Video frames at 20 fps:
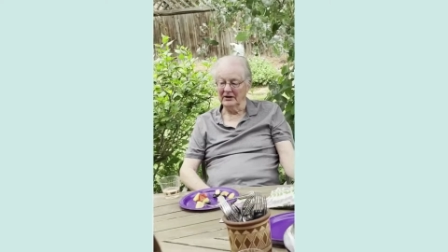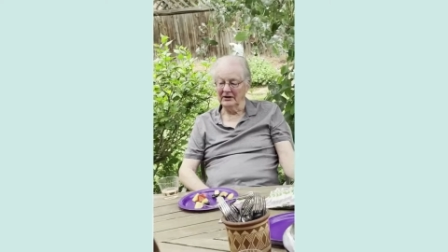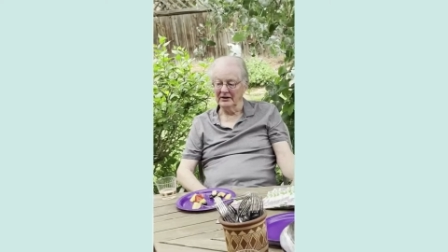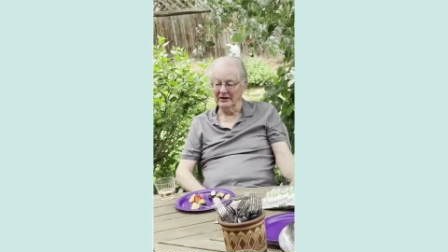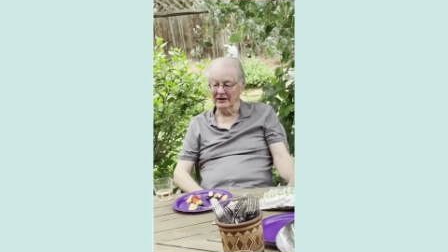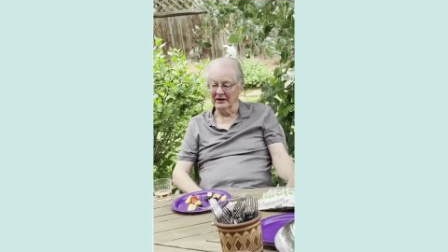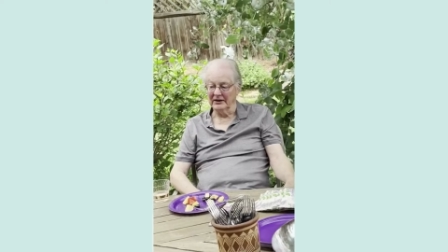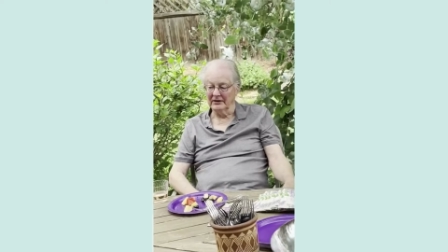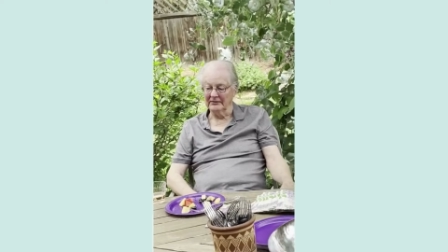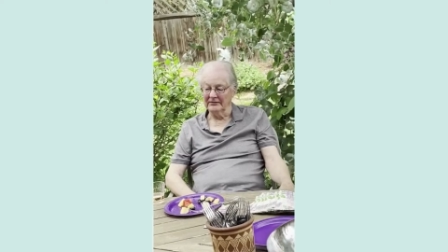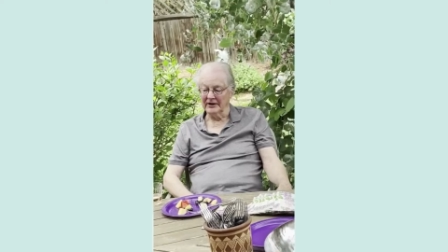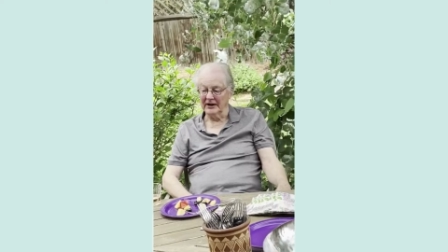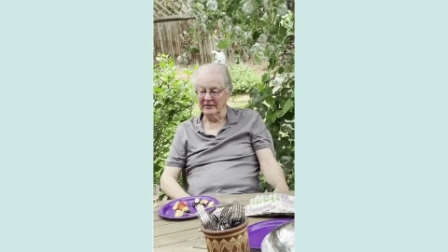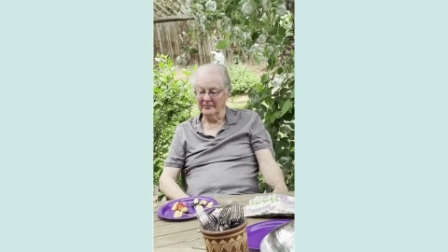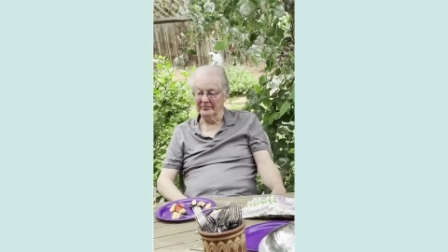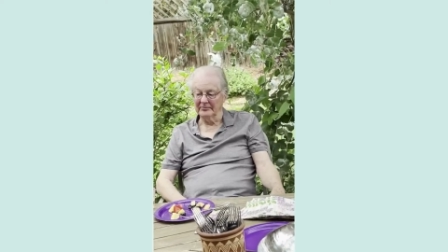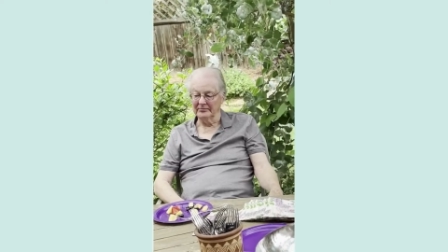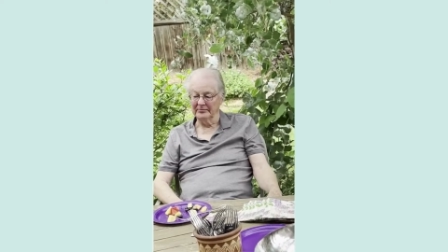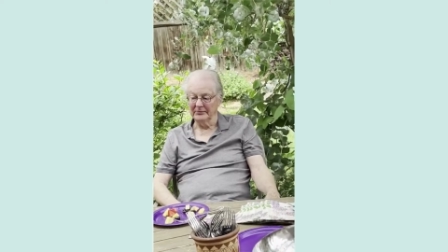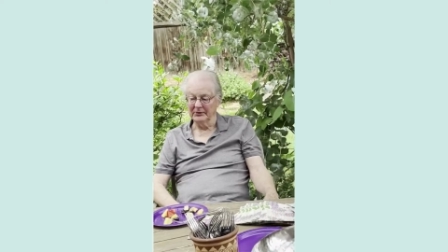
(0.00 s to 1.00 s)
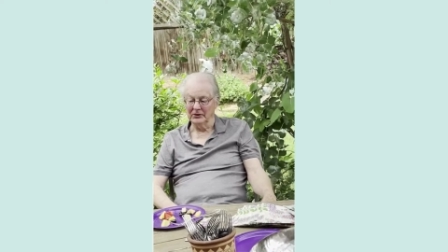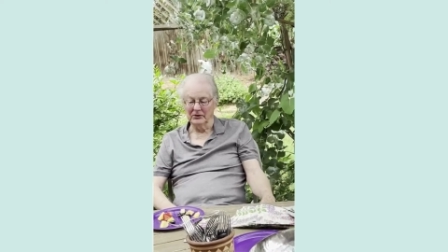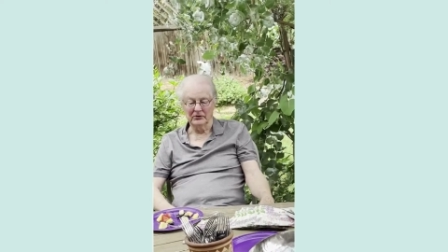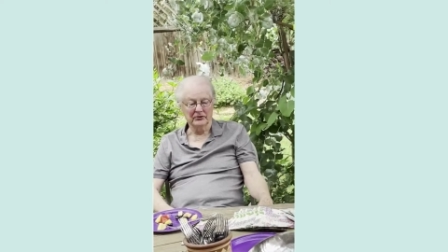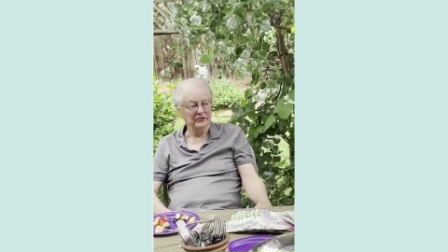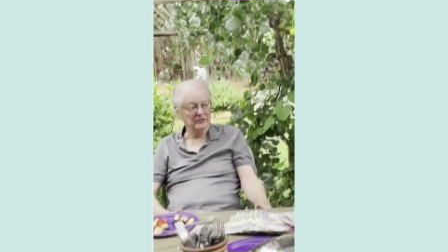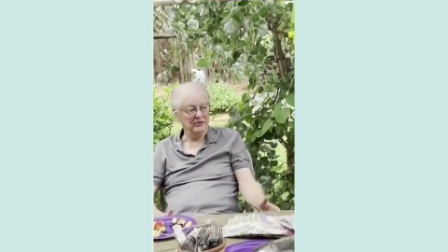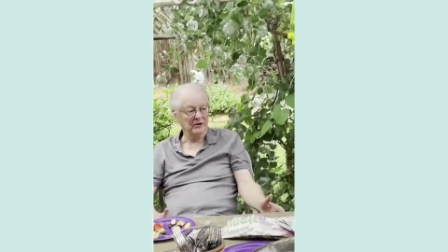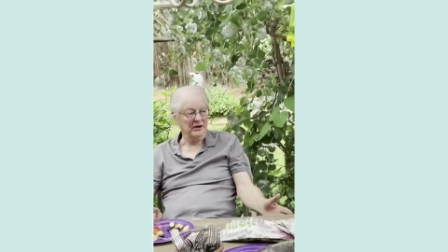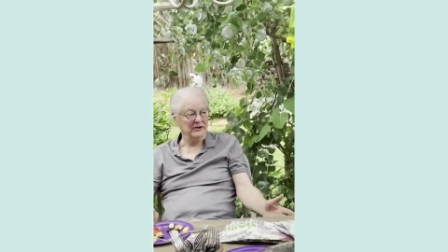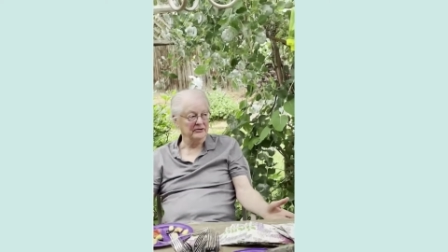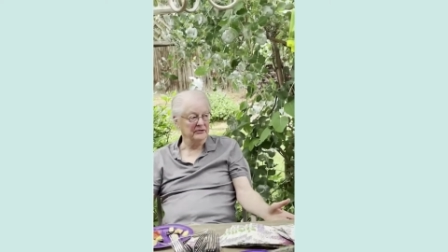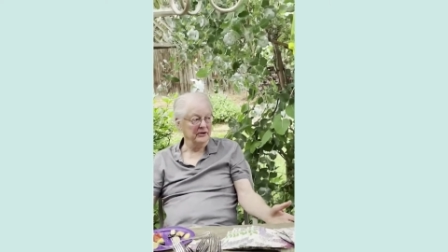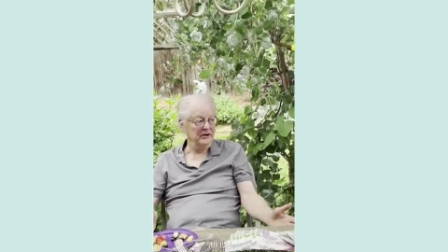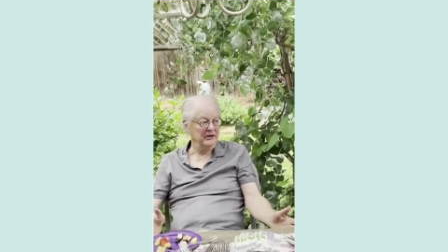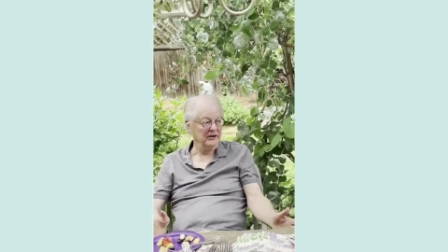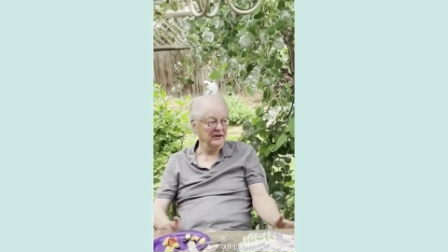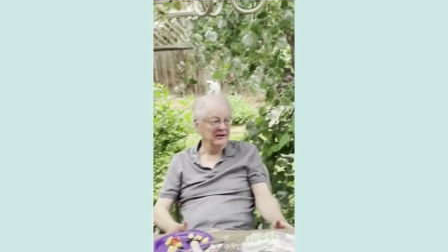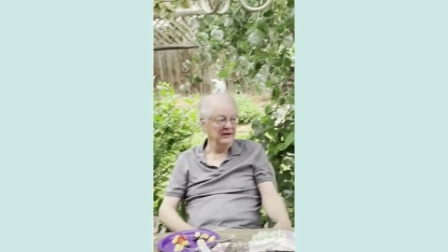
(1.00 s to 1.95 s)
Hey, uh, I'm Bill Jurashek,